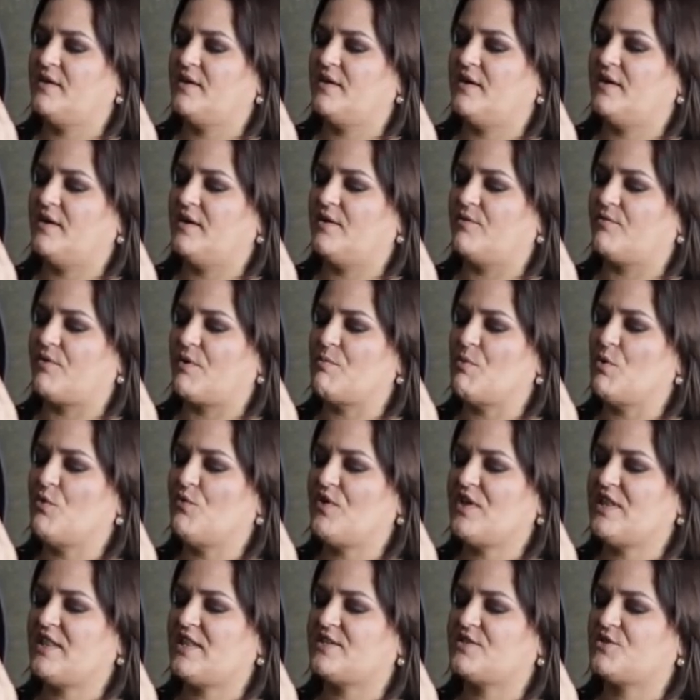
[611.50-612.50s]

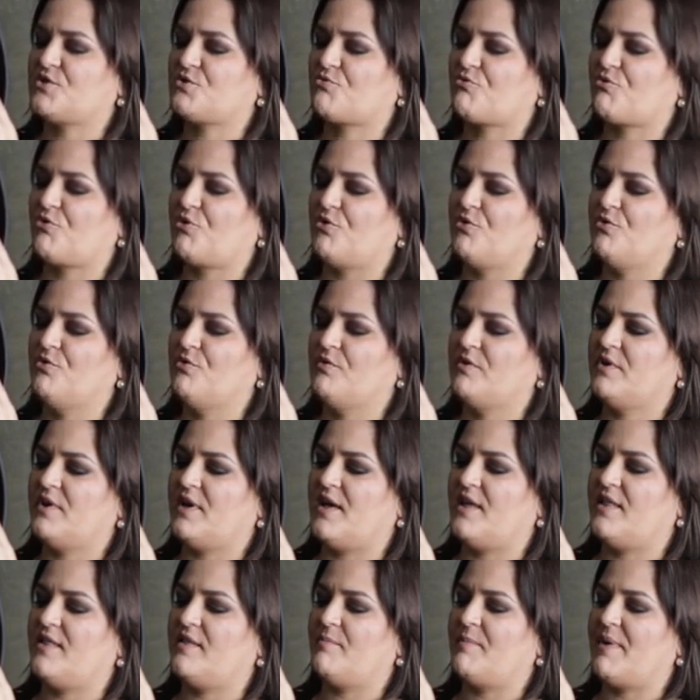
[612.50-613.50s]
removing the screw
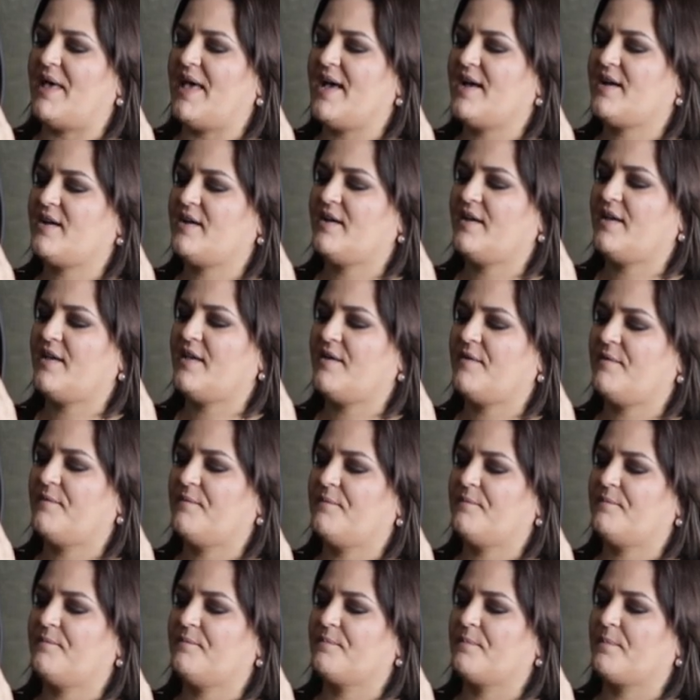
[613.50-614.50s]
at the back
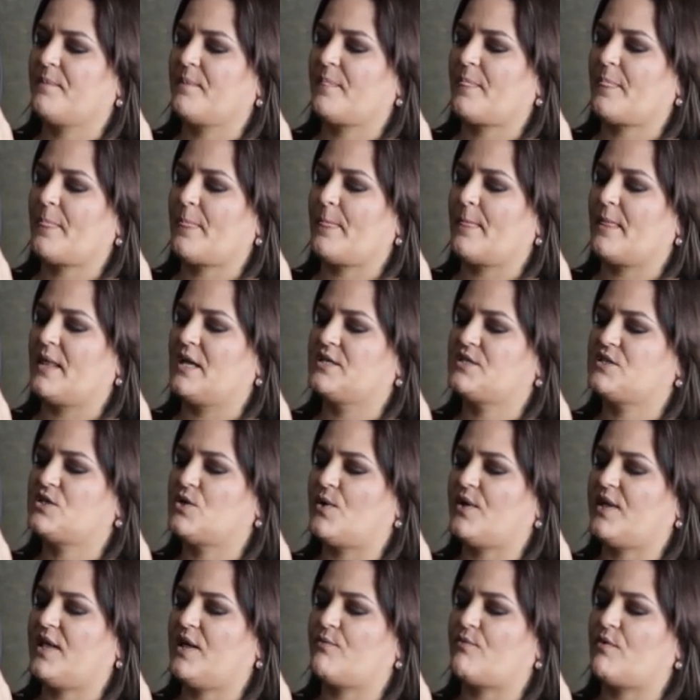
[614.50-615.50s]

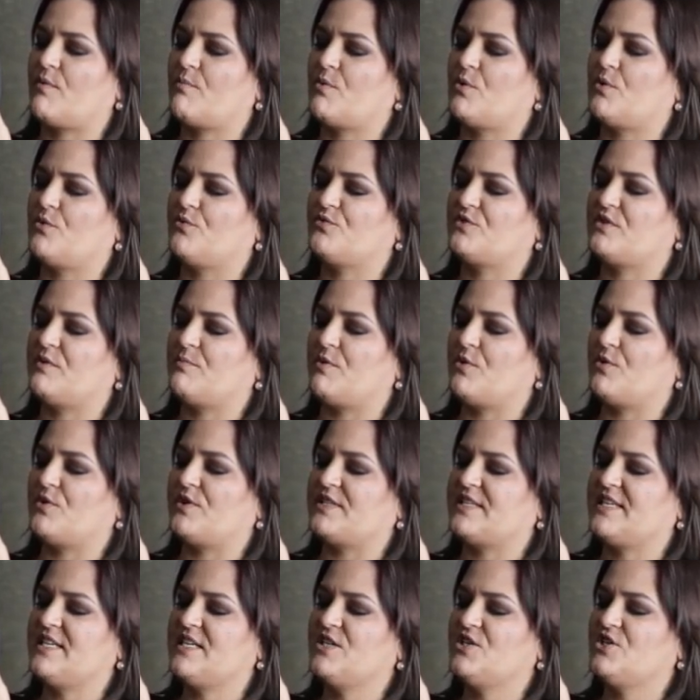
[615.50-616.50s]
so I can remove the beauty
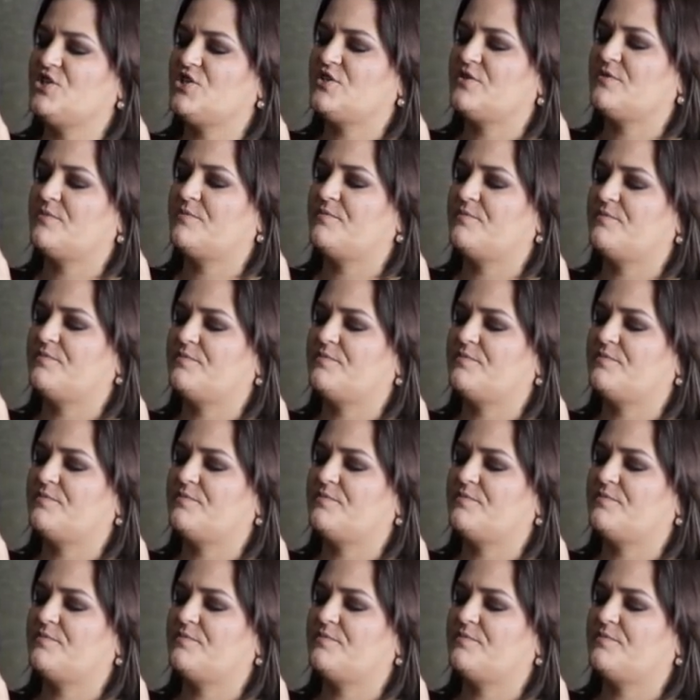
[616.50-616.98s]
dish.